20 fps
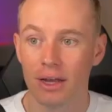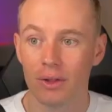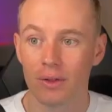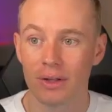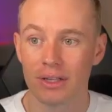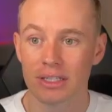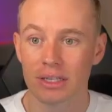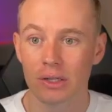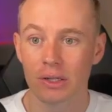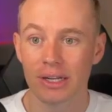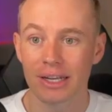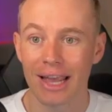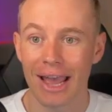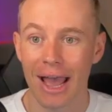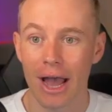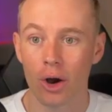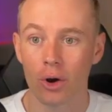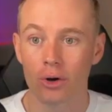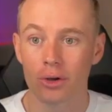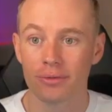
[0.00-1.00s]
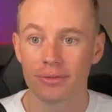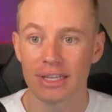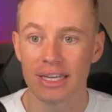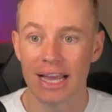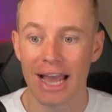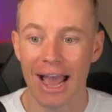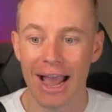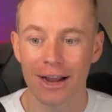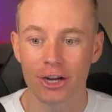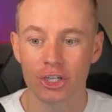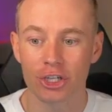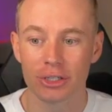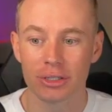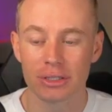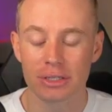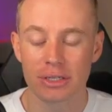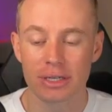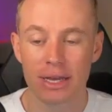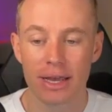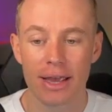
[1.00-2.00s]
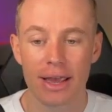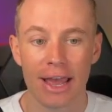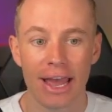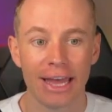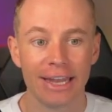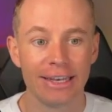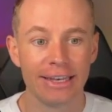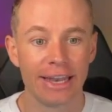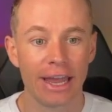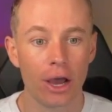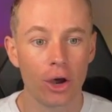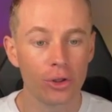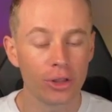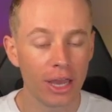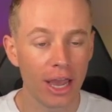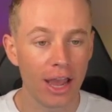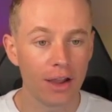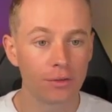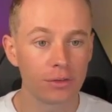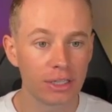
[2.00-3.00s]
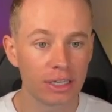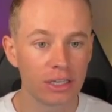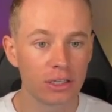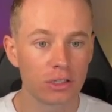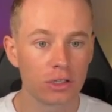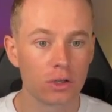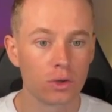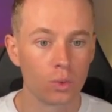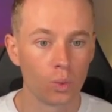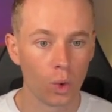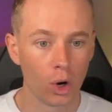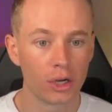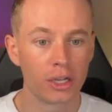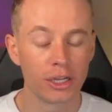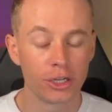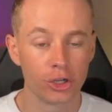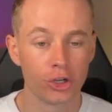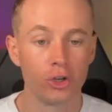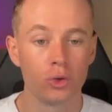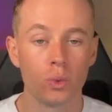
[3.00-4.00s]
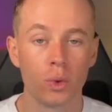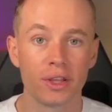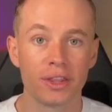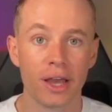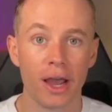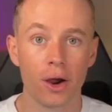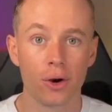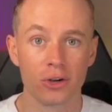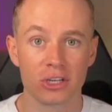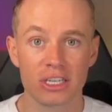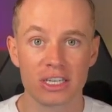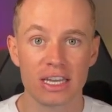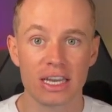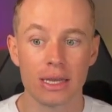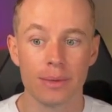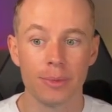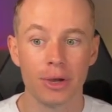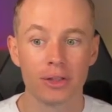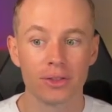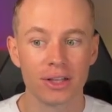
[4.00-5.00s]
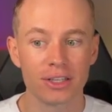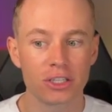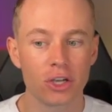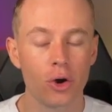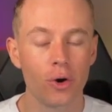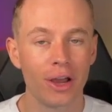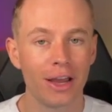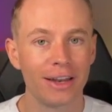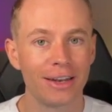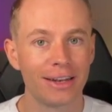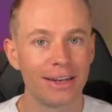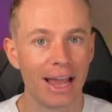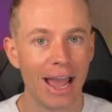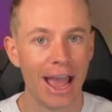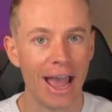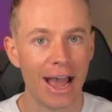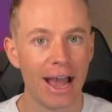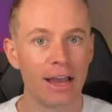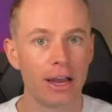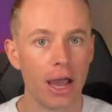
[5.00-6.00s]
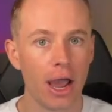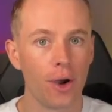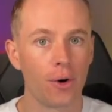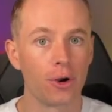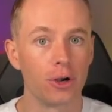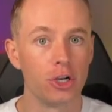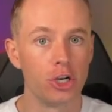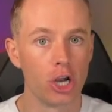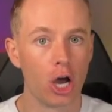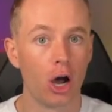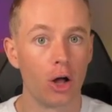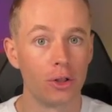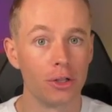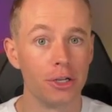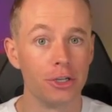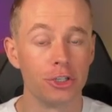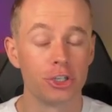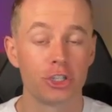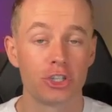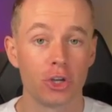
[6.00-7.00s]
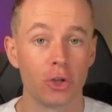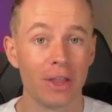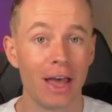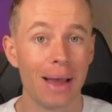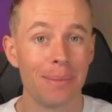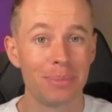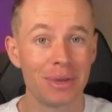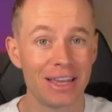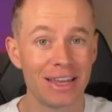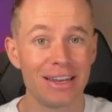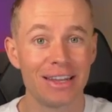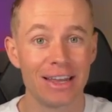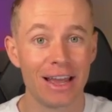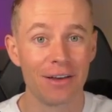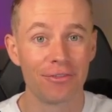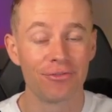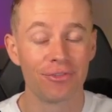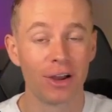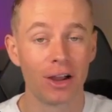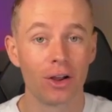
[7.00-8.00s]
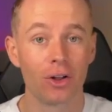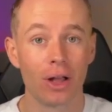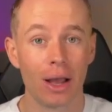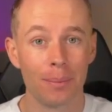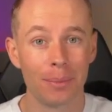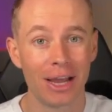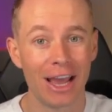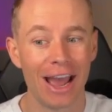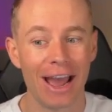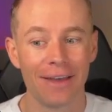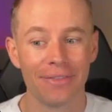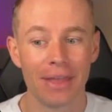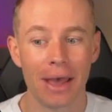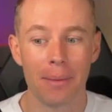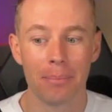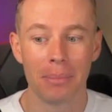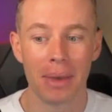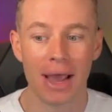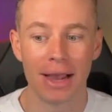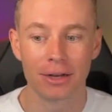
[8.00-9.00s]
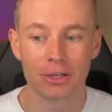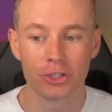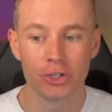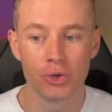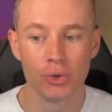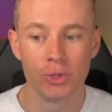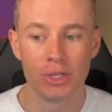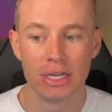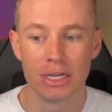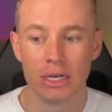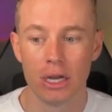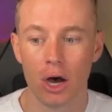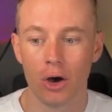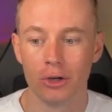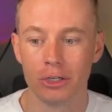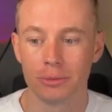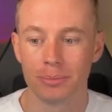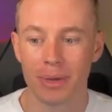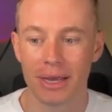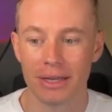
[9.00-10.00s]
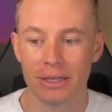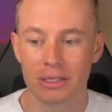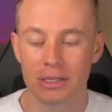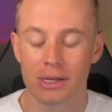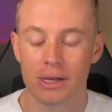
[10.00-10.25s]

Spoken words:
Let's click out of the actions. And now that everything's working good with our schema, let's go ahead and add our knowledge. So that PDF file, I'm gonna add that back to the knowledge base.